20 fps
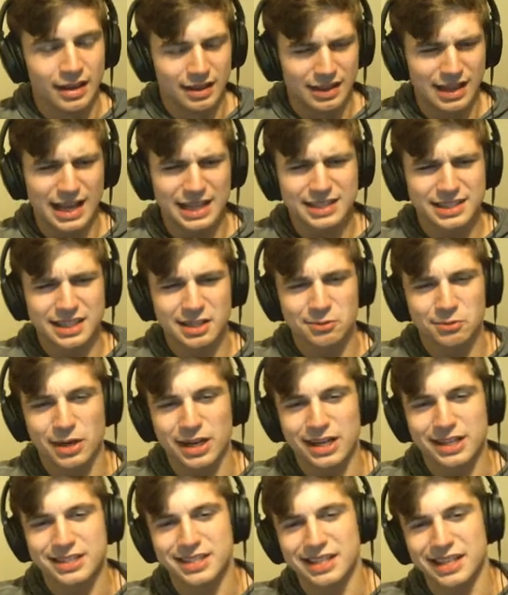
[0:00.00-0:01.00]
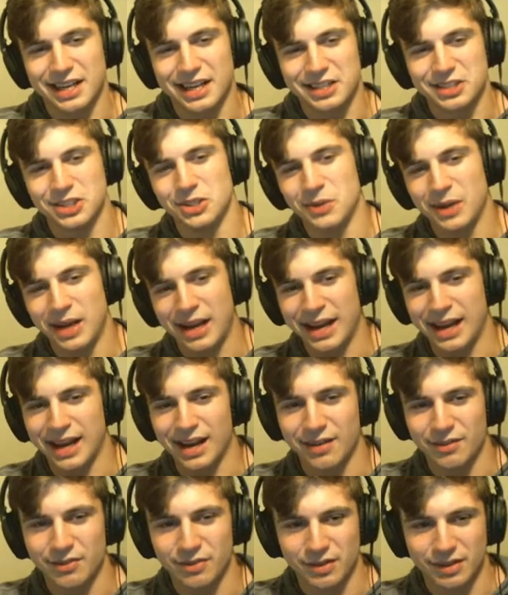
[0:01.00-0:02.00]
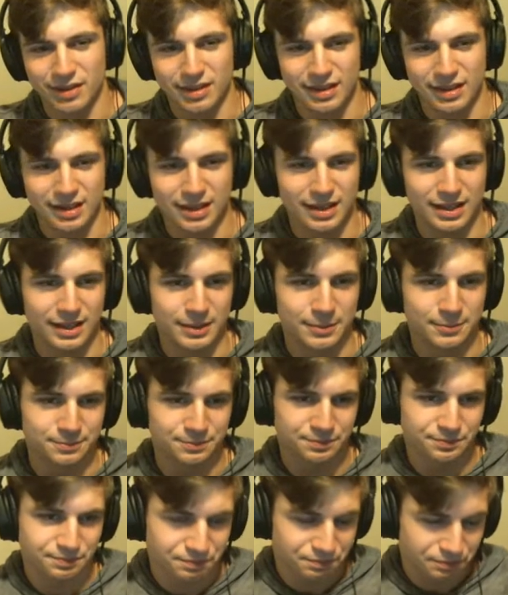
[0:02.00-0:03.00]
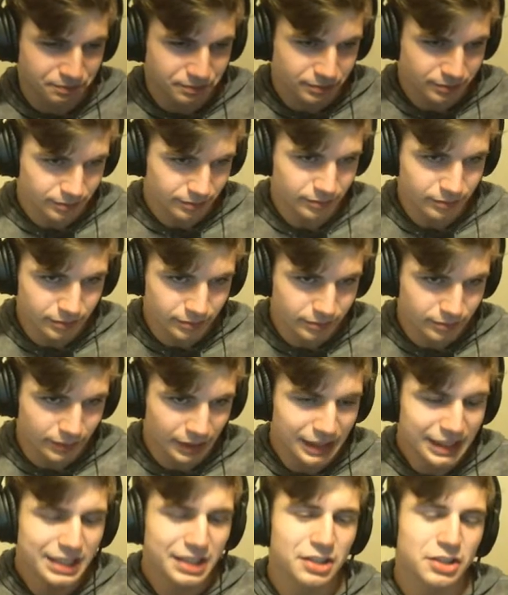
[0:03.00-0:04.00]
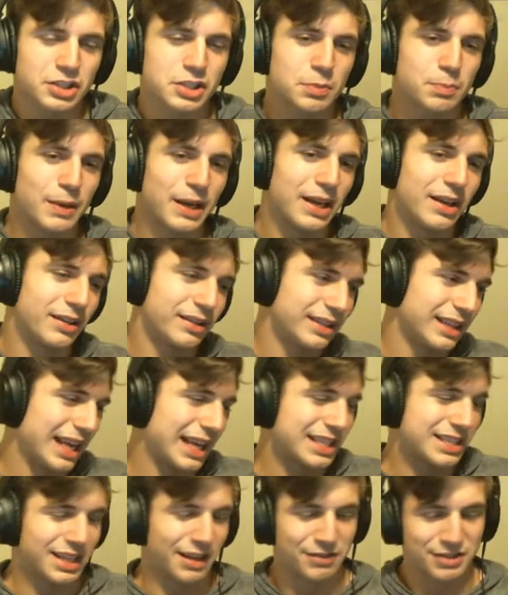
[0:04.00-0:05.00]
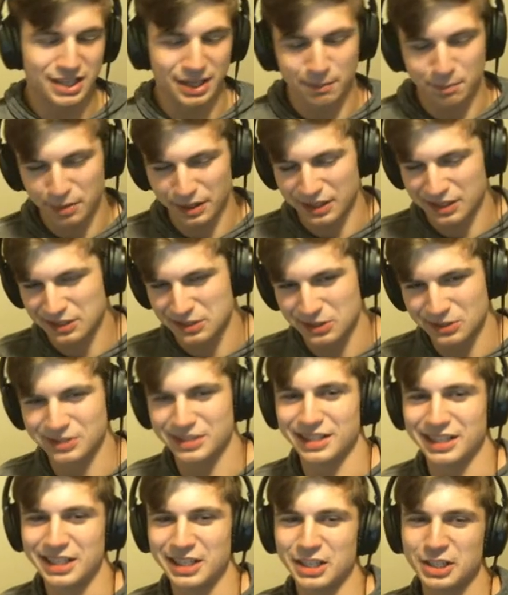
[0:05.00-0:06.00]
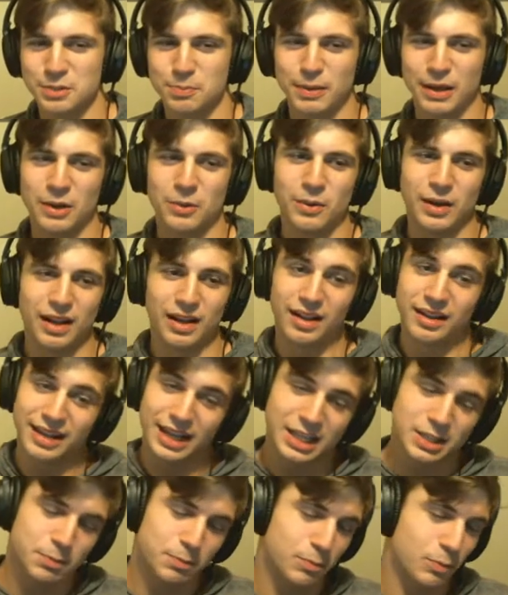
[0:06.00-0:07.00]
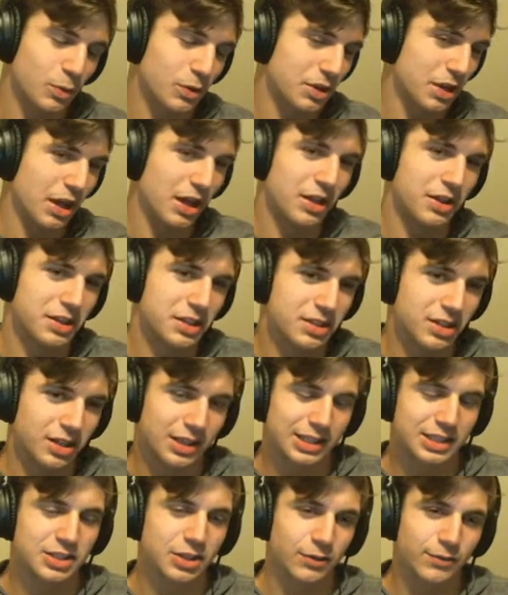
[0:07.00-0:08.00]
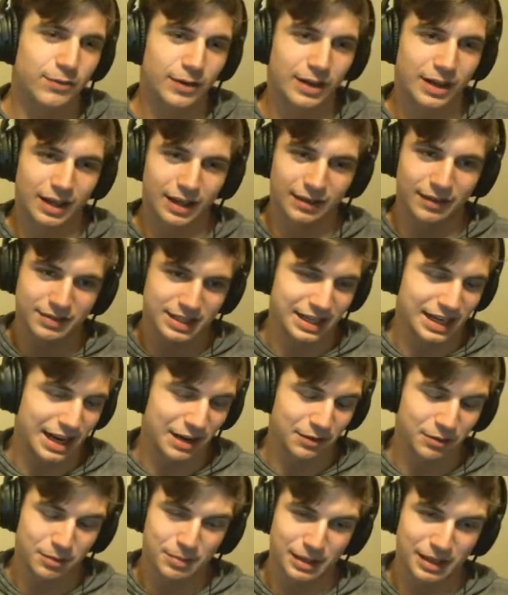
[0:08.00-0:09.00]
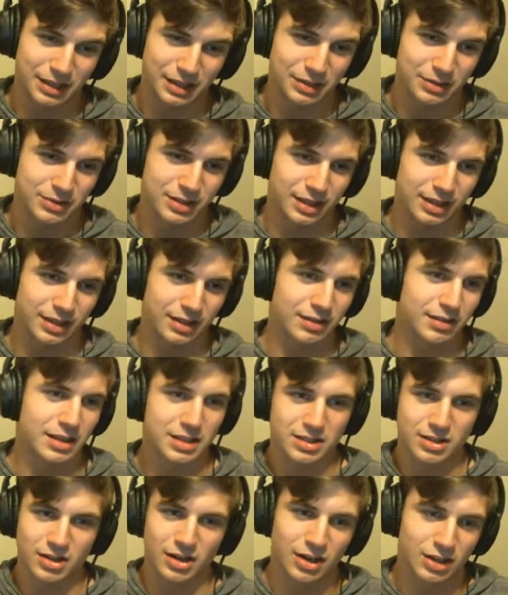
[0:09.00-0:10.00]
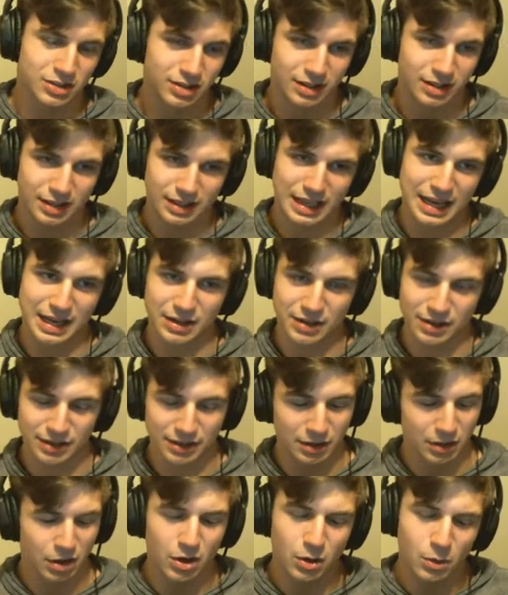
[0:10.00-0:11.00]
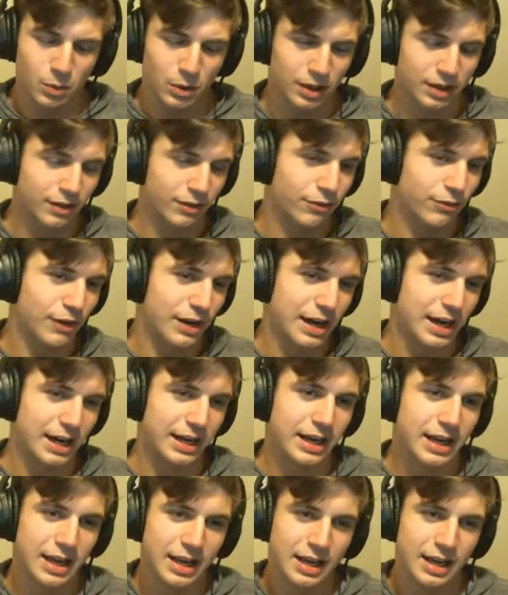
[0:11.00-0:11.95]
Lastly, in rank C, I do have the heal spell. Yes, I've seen players use the heal spell well, and that's with all these cards so far. I've seen everybody using these cards on the ladder, and they're all working fine.